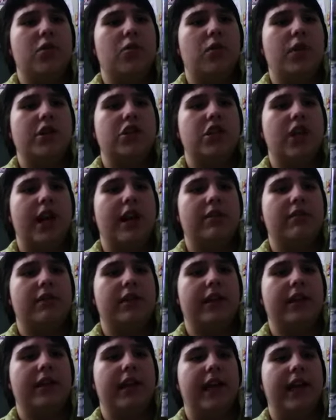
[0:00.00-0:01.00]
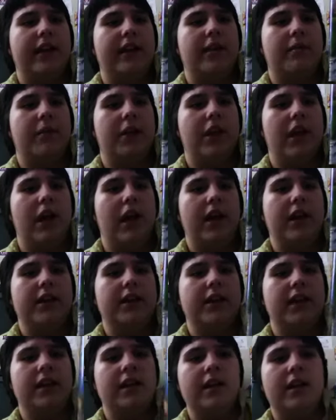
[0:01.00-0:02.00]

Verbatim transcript: which I really like them a lot.